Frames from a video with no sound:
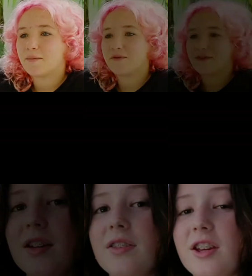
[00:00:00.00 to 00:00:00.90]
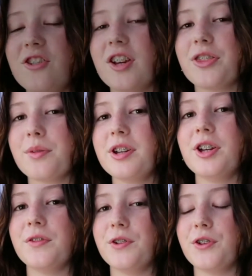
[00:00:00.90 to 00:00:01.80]
I'm Abel. They each had three
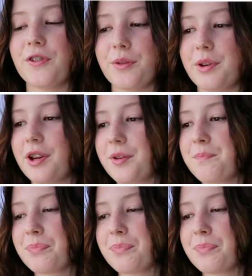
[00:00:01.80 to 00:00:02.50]
interviews for the week.